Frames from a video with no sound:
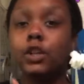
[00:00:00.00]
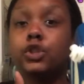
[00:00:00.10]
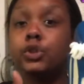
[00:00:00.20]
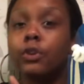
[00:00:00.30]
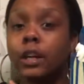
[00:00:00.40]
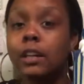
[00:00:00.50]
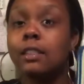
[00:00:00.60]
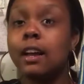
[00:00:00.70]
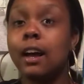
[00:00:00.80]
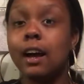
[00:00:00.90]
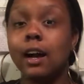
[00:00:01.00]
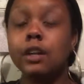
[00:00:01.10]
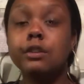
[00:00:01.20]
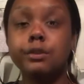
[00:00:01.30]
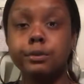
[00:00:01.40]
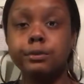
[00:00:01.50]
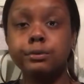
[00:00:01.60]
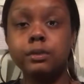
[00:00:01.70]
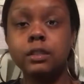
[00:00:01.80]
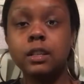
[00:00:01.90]
A trick that I
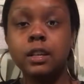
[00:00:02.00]
use